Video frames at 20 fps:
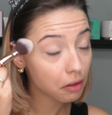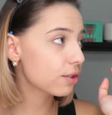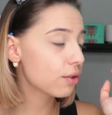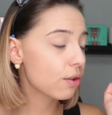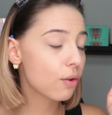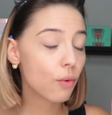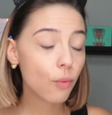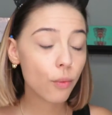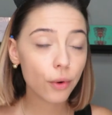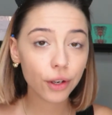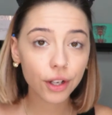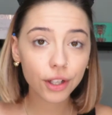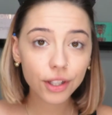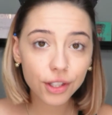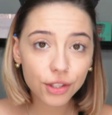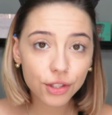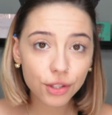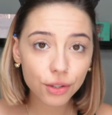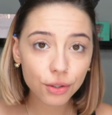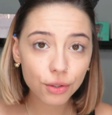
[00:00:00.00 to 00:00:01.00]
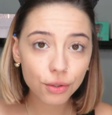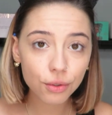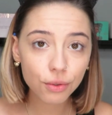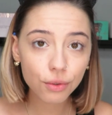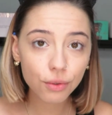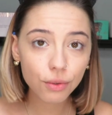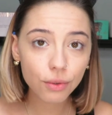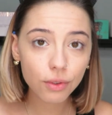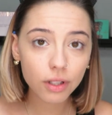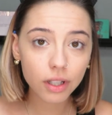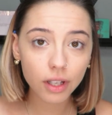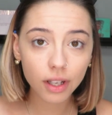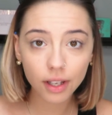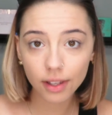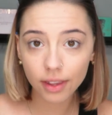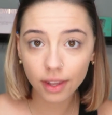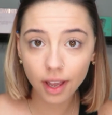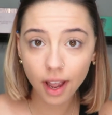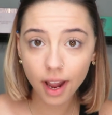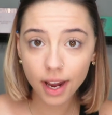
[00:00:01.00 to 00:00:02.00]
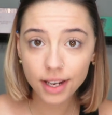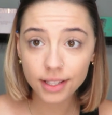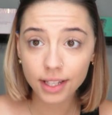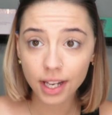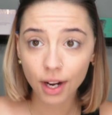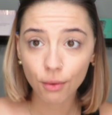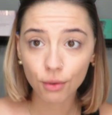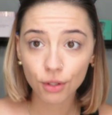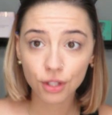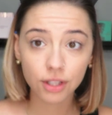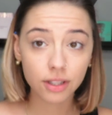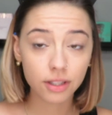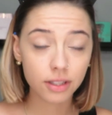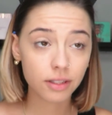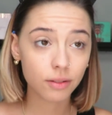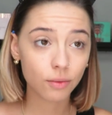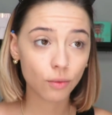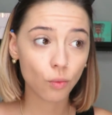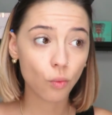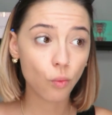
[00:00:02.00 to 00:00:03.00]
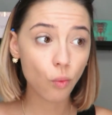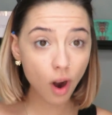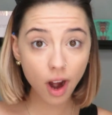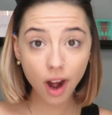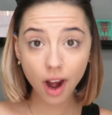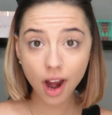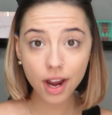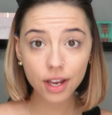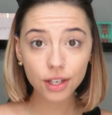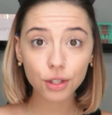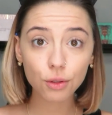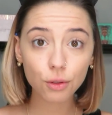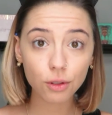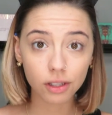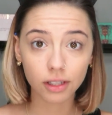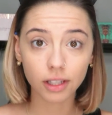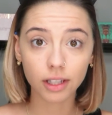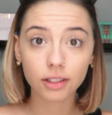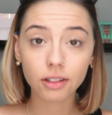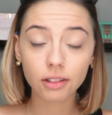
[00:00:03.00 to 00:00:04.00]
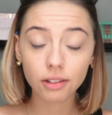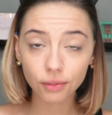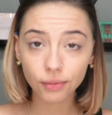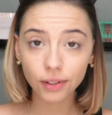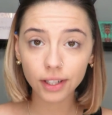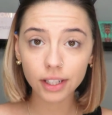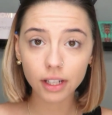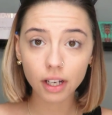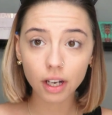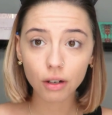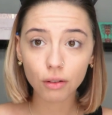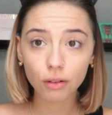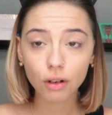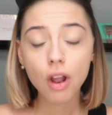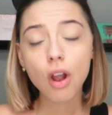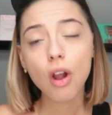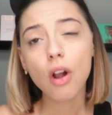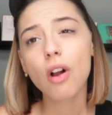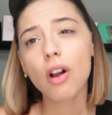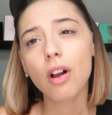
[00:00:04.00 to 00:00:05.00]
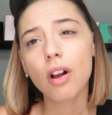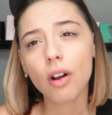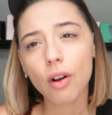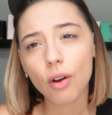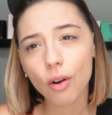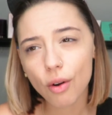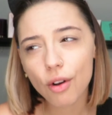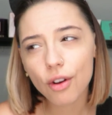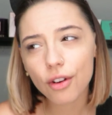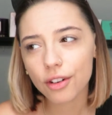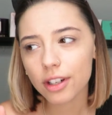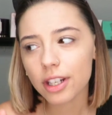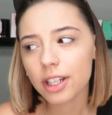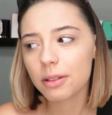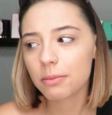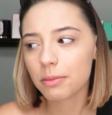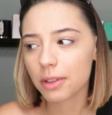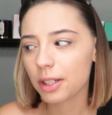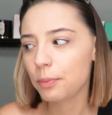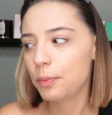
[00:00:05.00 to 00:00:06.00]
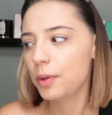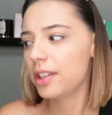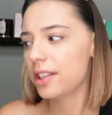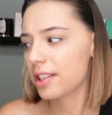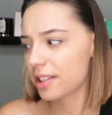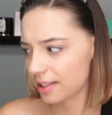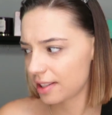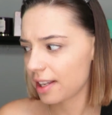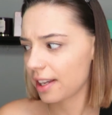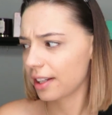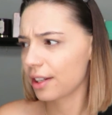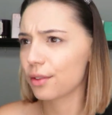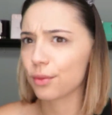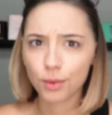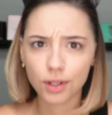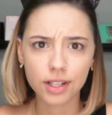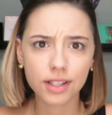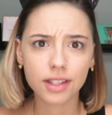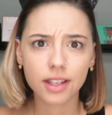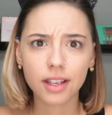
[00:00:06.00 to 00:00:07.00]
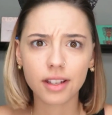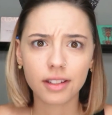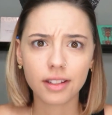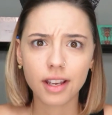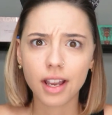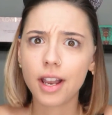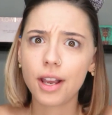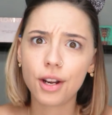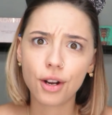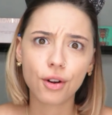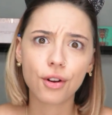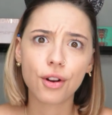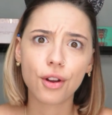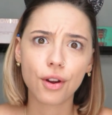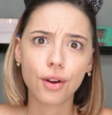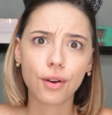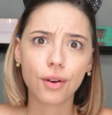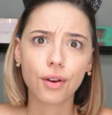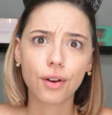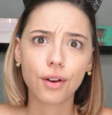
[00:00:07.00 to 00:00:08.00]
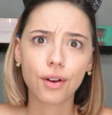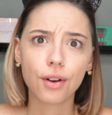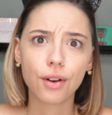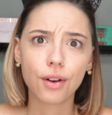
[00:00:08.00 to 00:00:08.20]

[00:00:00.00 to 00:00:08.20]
So we're gonna do the eyes now, which is why you clicked on the video. Or it might be the second reason, I don't know.